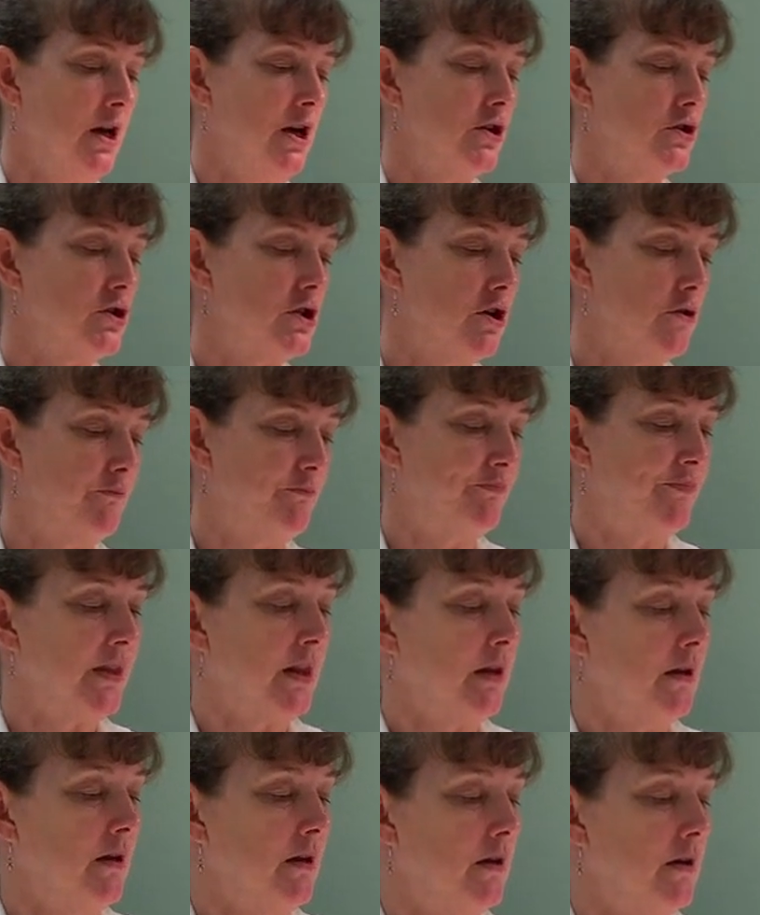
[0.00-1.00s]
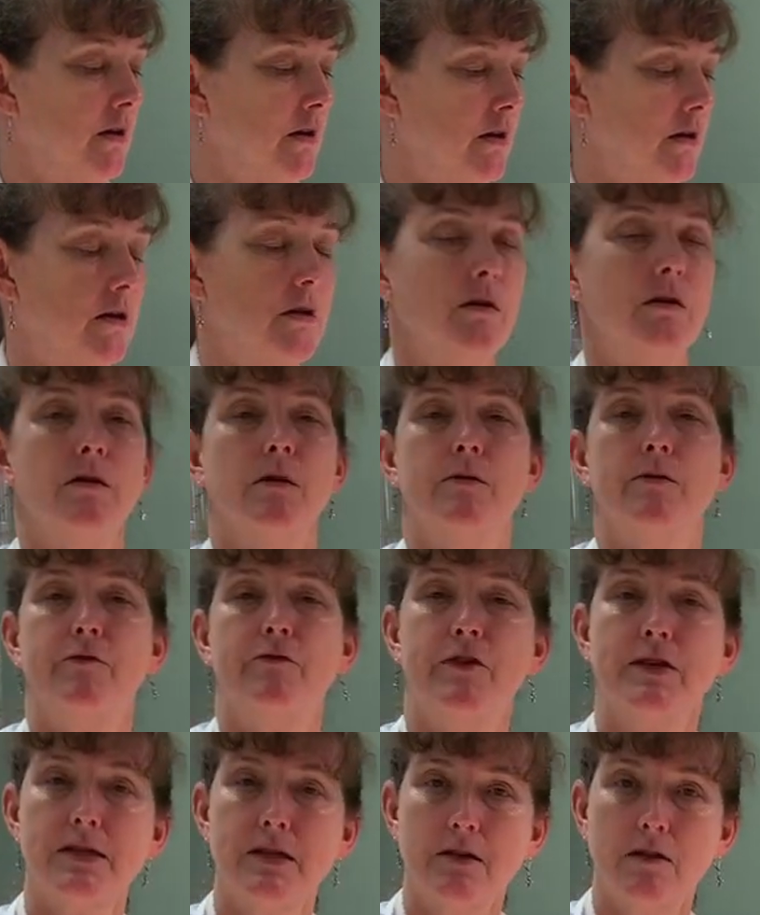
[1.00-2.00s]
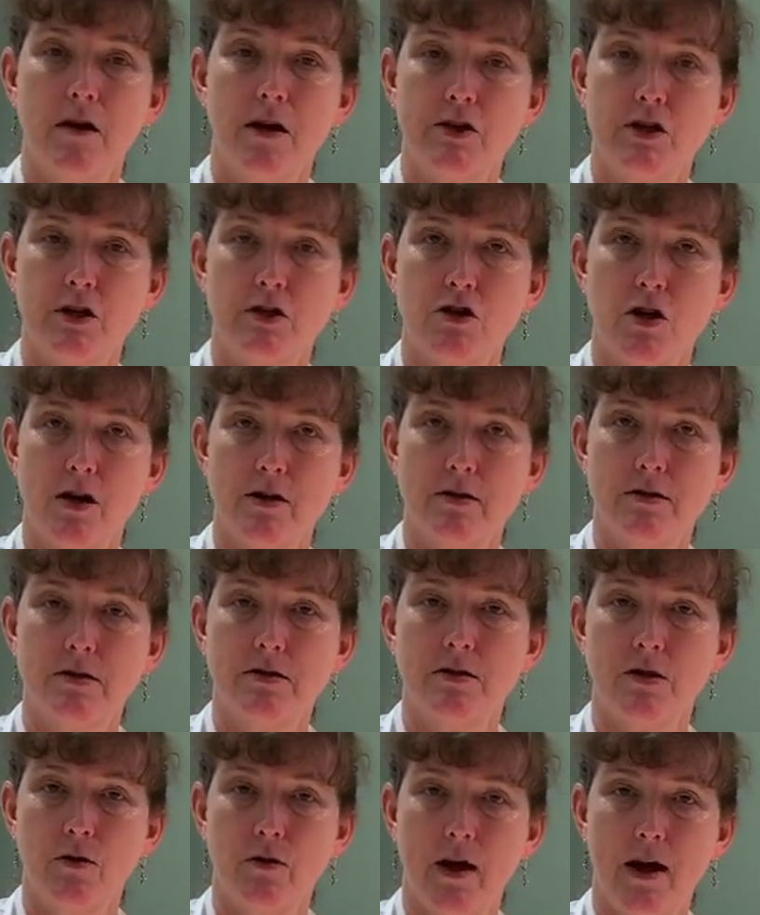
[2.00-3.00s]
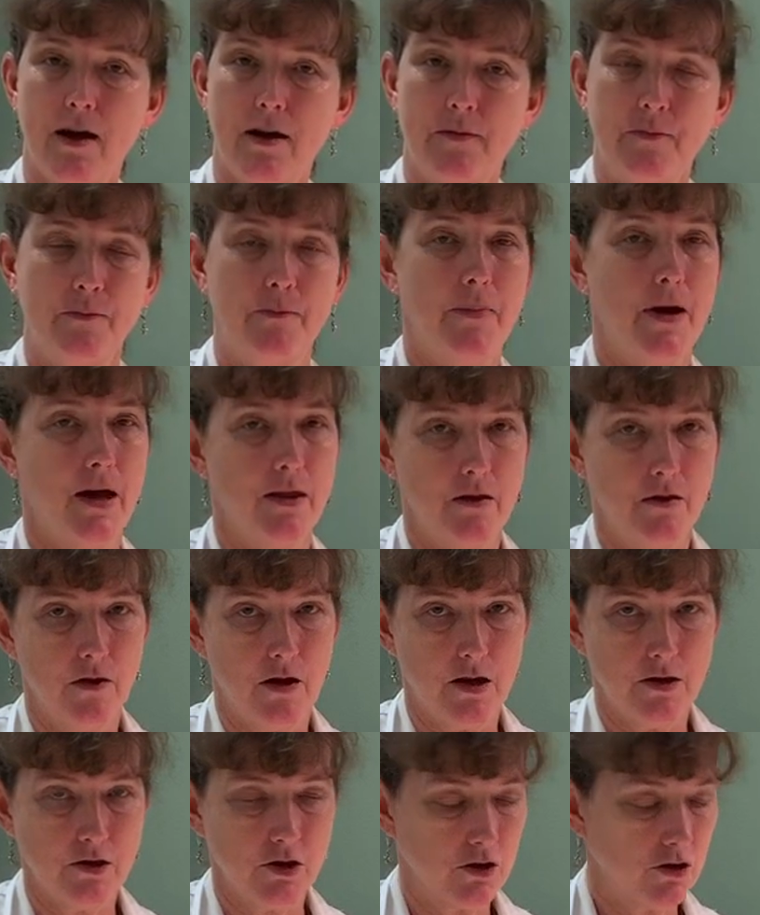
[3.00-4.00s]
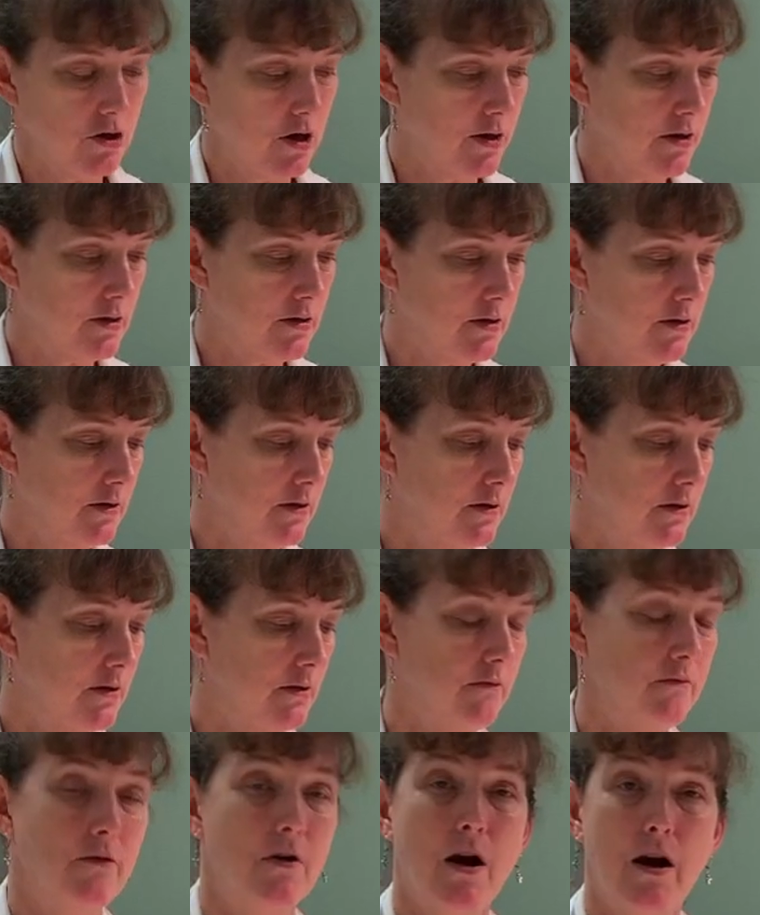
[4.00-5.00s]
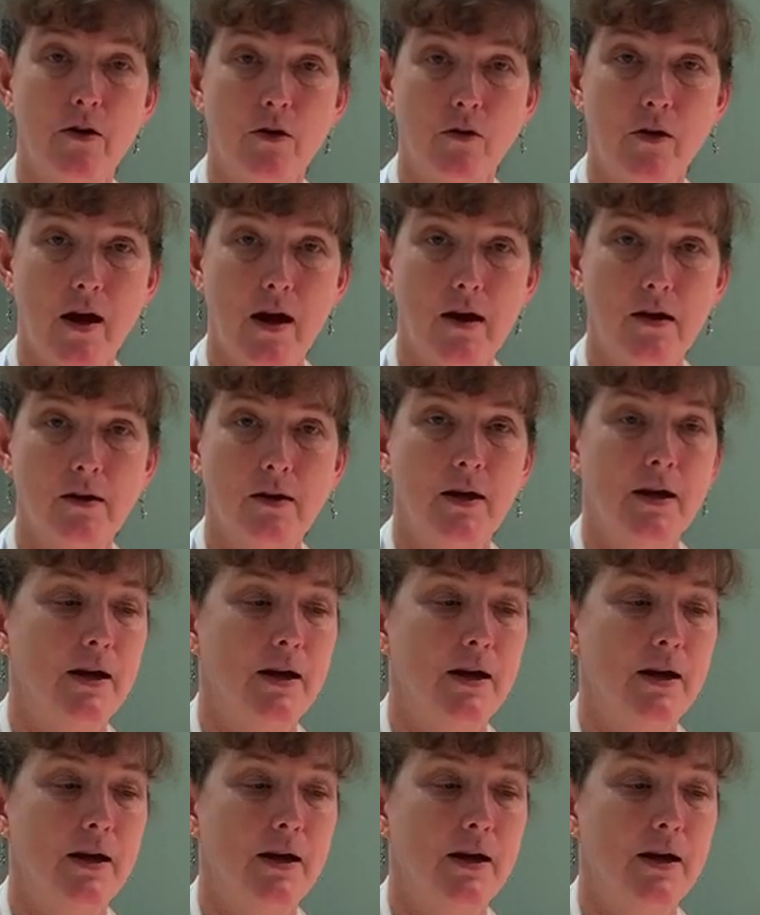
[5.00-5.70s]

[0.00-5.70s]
So physiologic jaundice is okay, pathologic jaundice is not okay.